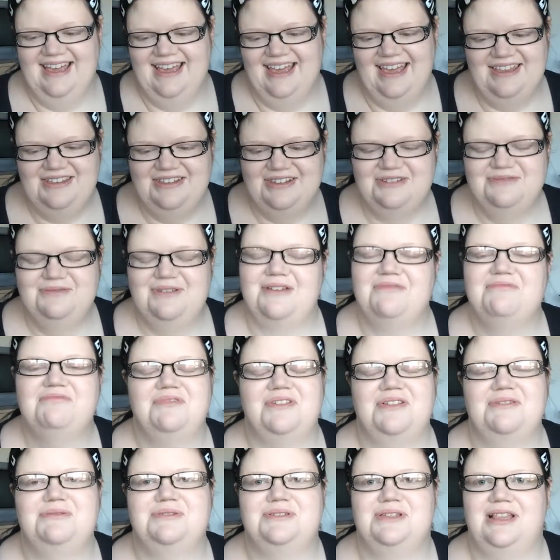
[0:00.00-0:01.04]
It just,
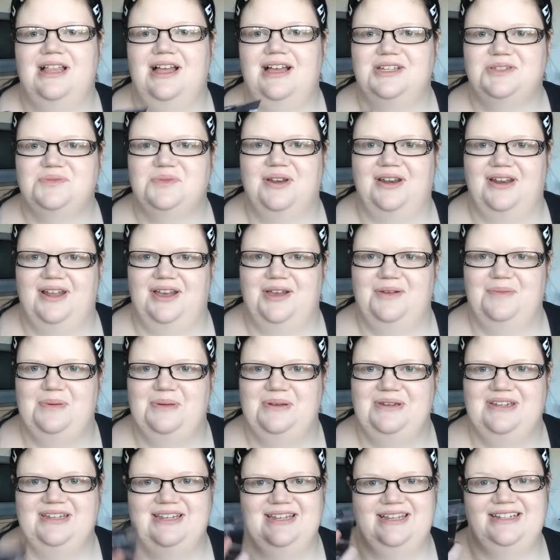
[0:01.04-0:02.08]
there was the last one I
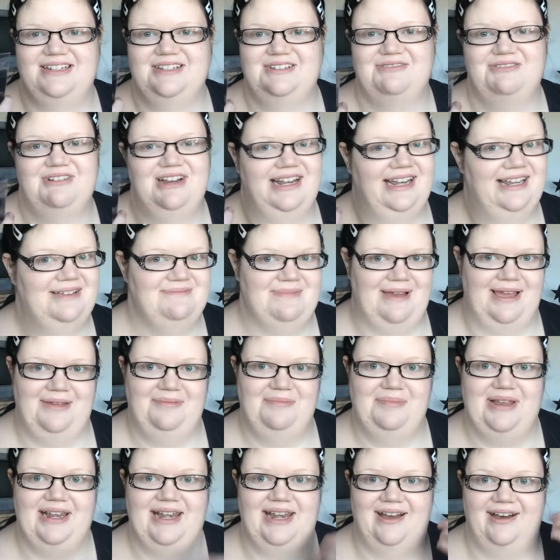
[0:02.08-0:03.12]
opened and it just really
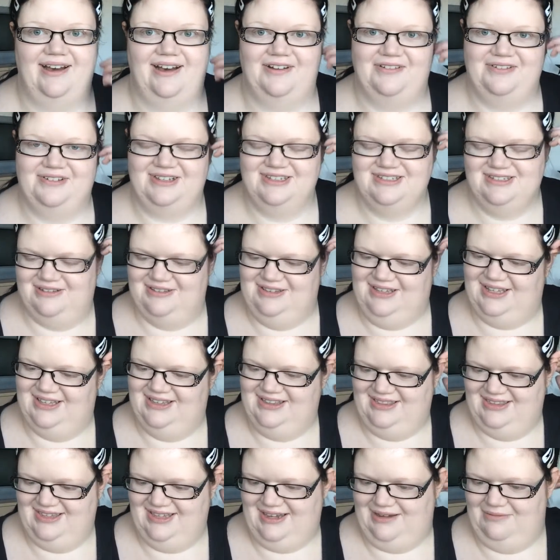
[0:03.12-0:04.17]
made me laugh because I was like,
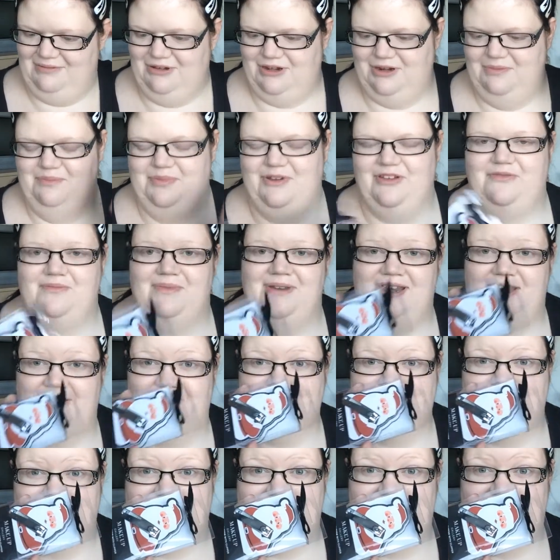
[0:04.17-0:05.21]
I'm going to buff my
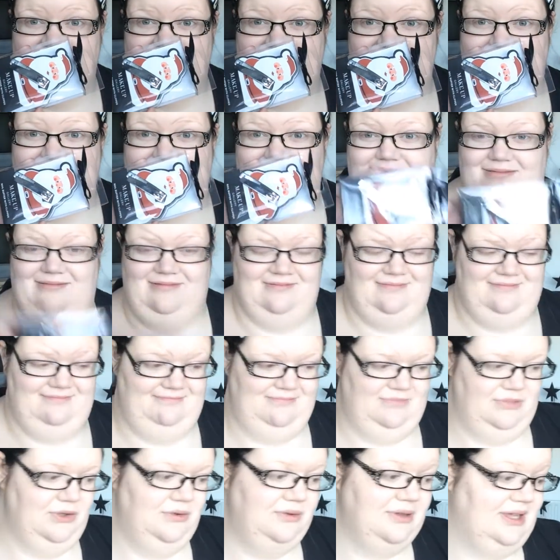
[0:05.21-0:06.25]
nails with Santa?
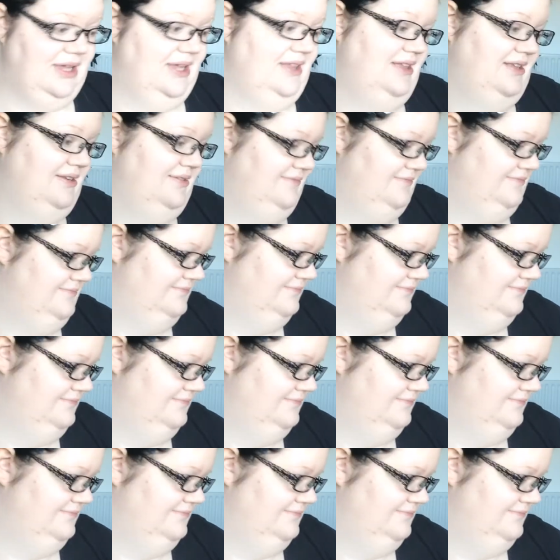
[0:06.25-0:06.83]
Okay then.